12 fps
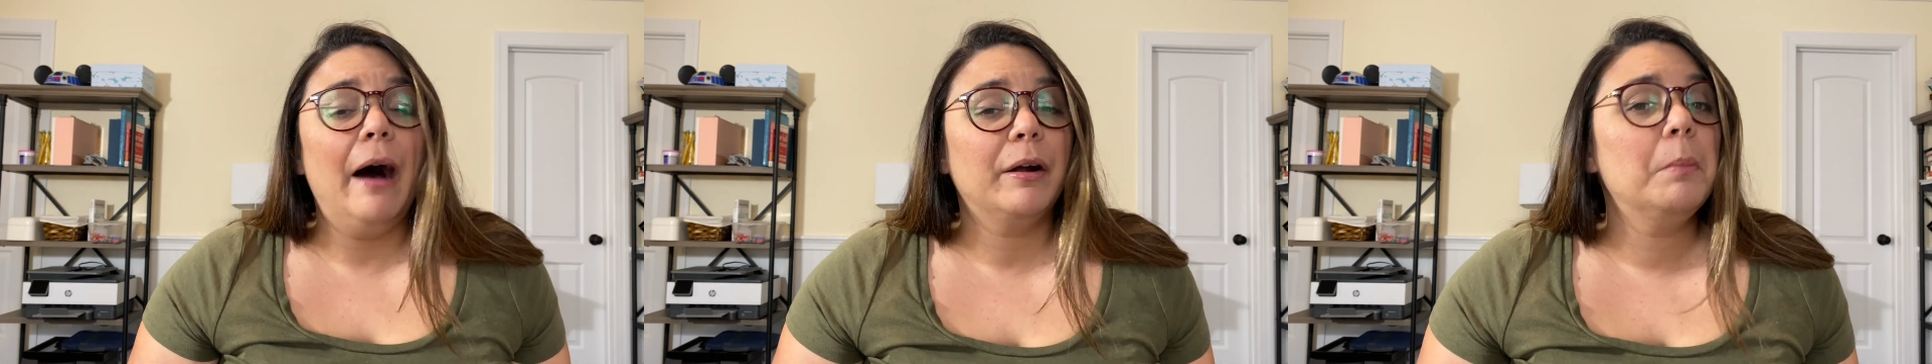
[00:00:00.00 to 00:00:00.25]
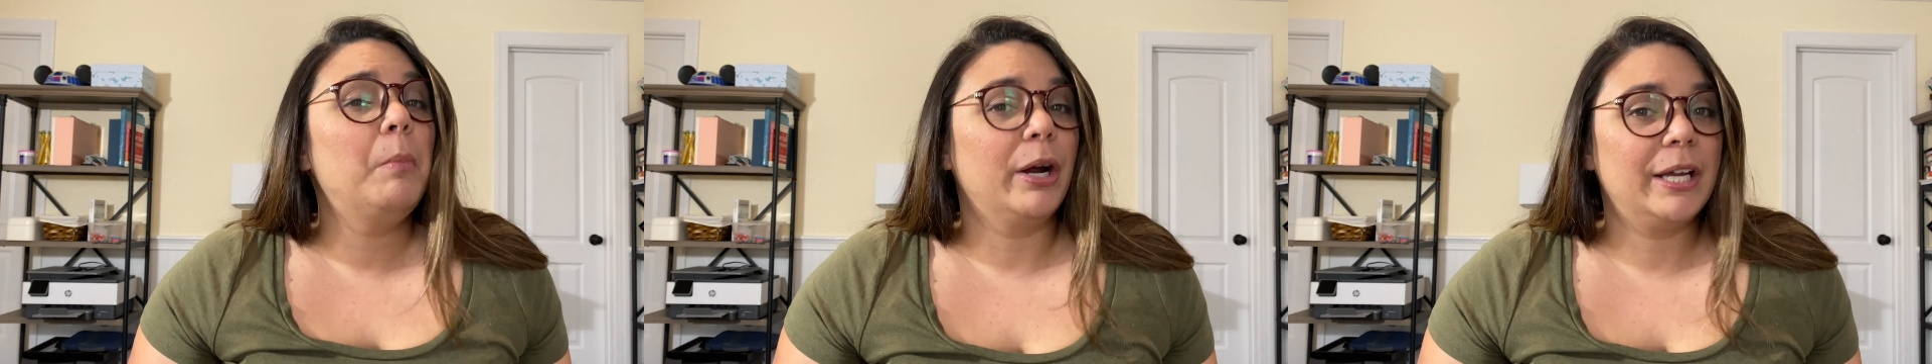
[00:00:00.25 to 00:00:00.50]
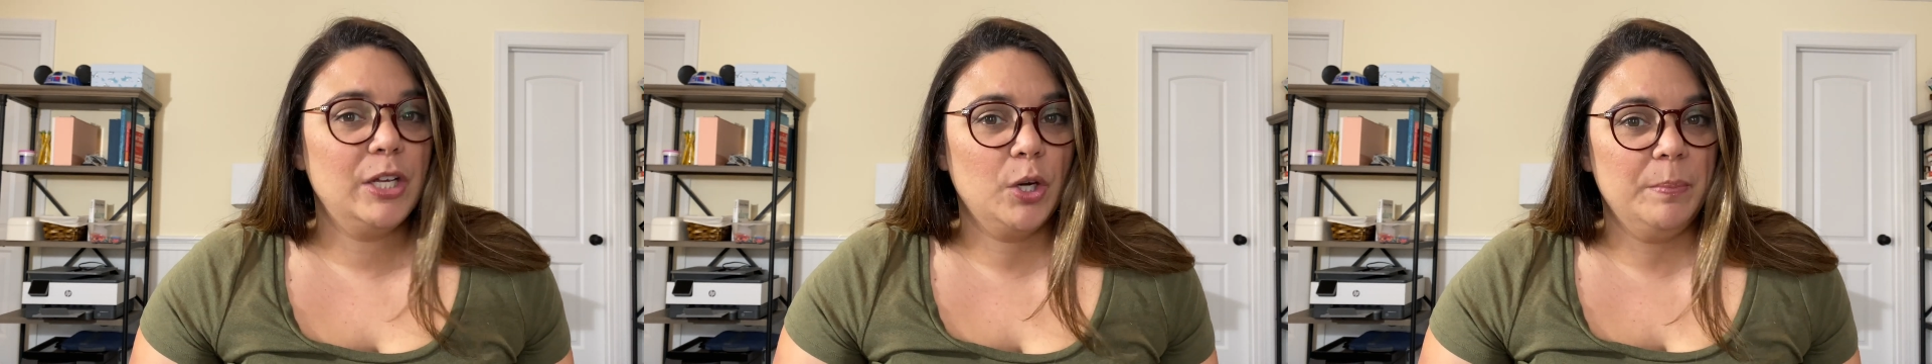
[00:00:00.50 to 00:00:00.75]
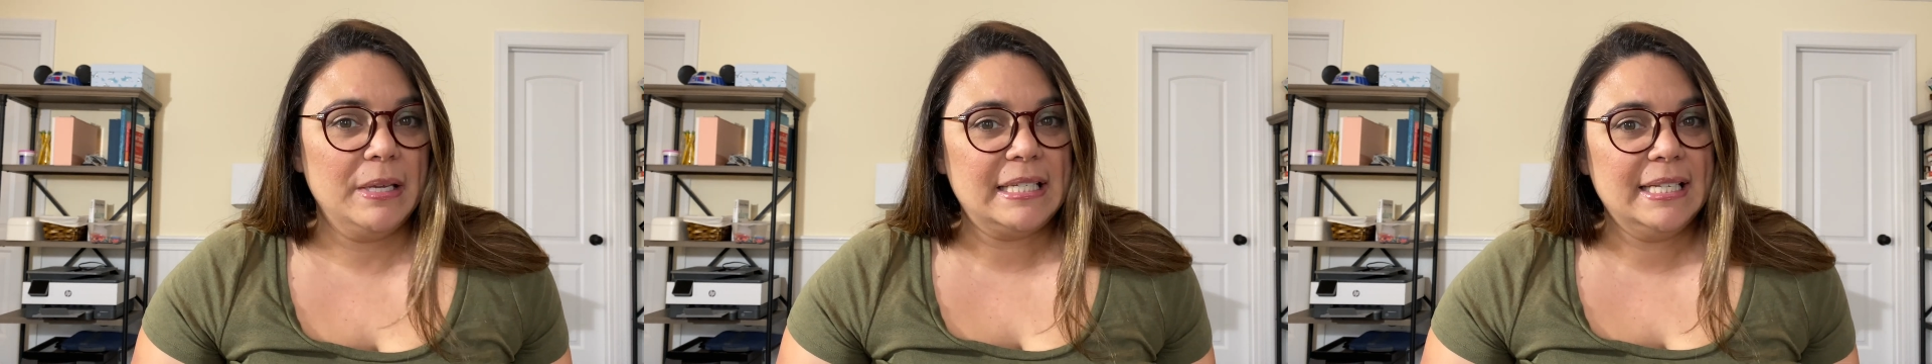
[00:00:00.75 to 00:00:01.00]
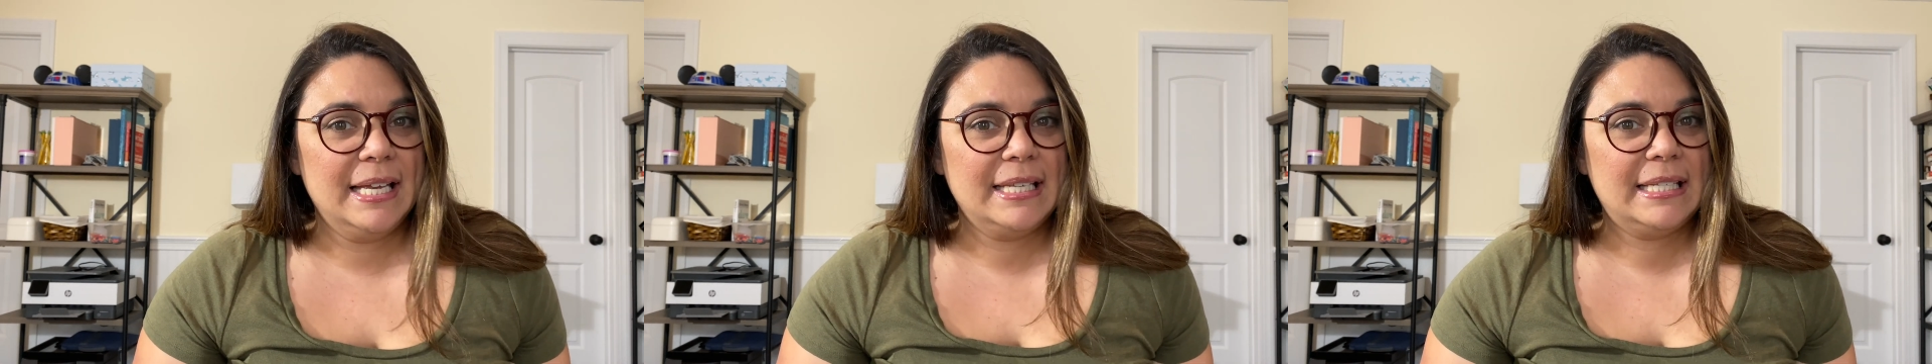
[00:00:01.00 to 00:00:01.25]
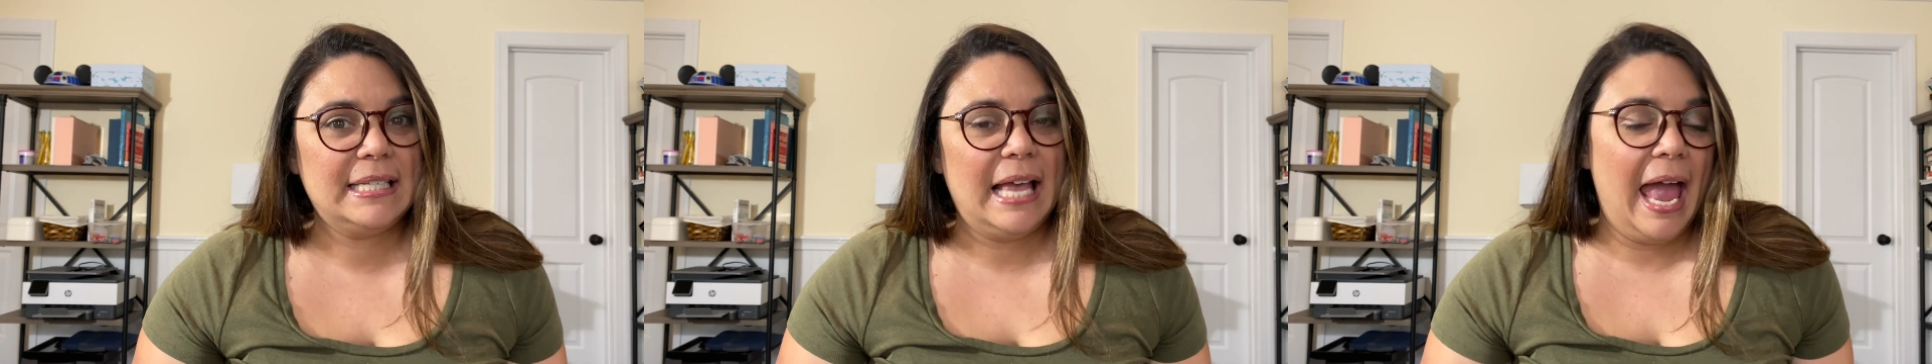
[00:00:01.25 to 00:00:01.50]
how to market your
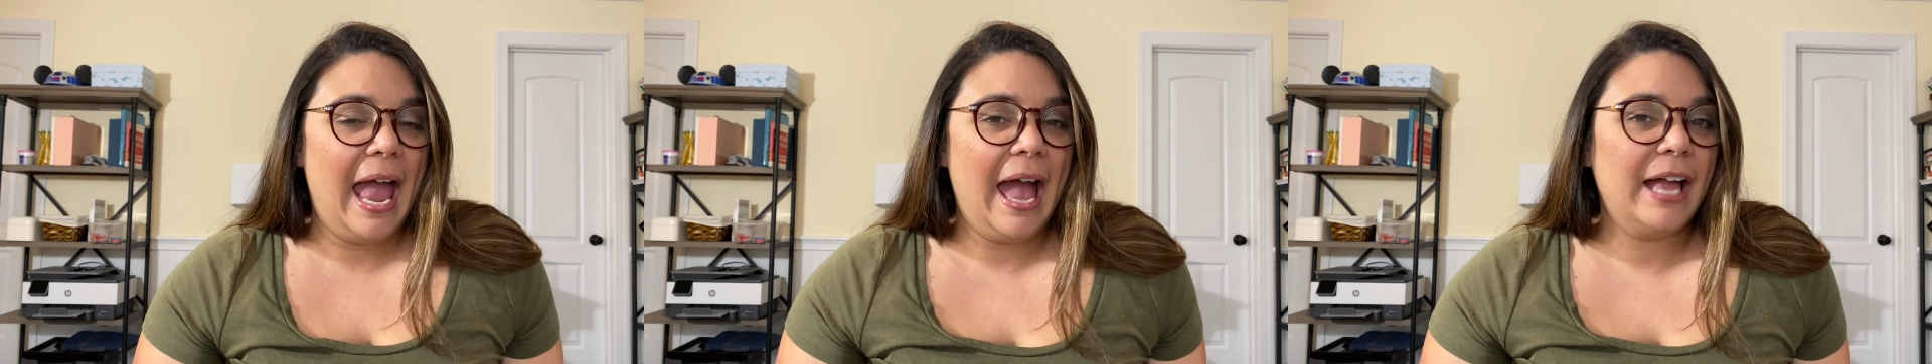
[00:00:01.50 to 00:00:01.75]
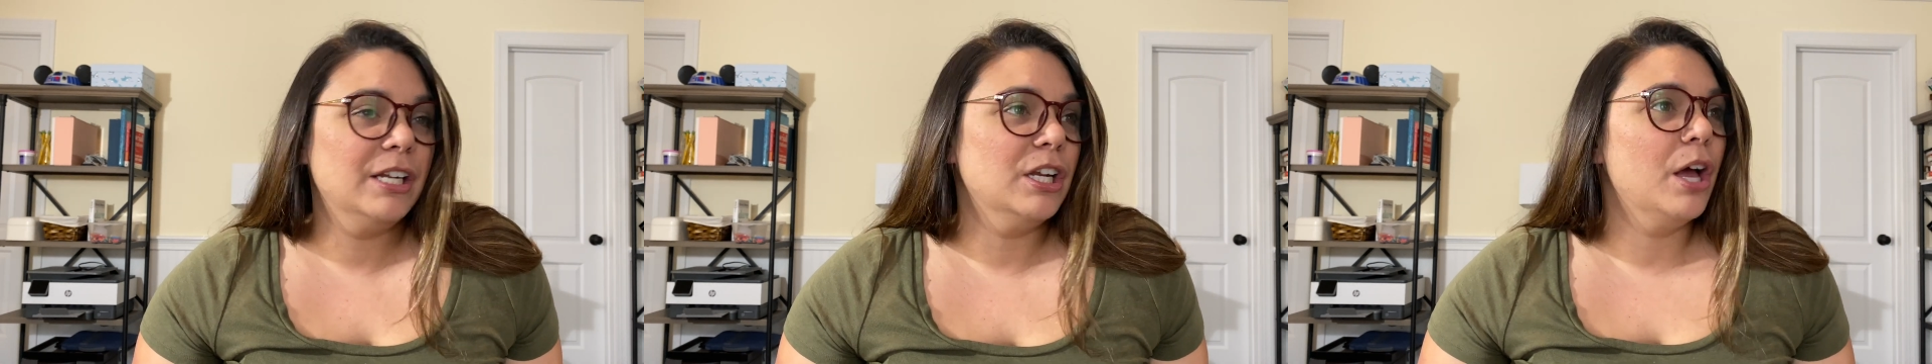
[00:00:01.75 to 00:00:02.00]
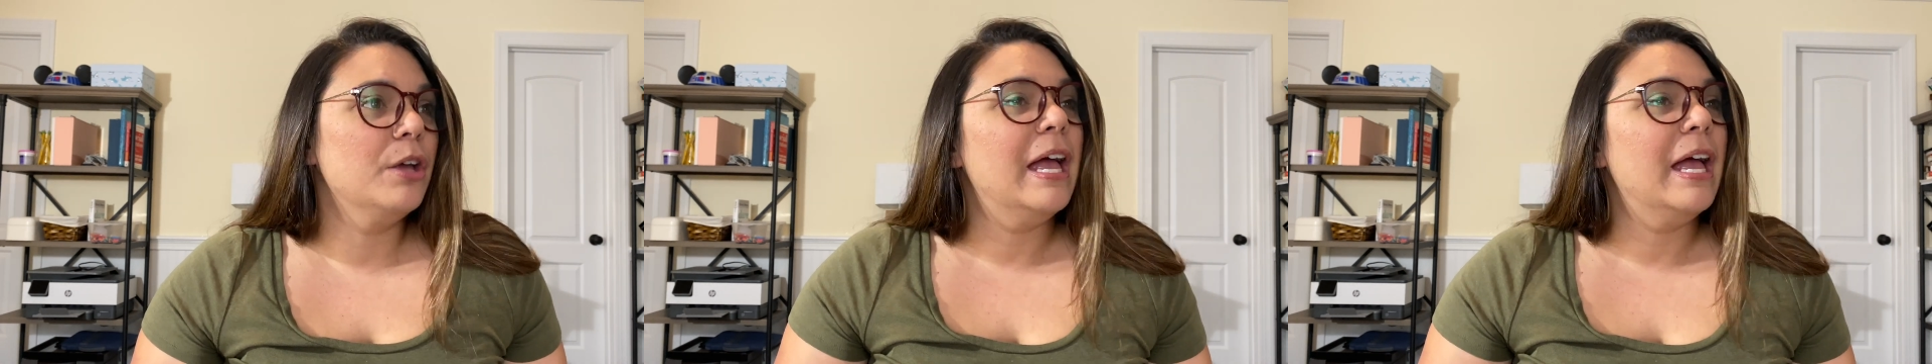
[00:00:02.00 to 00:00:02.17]
business, and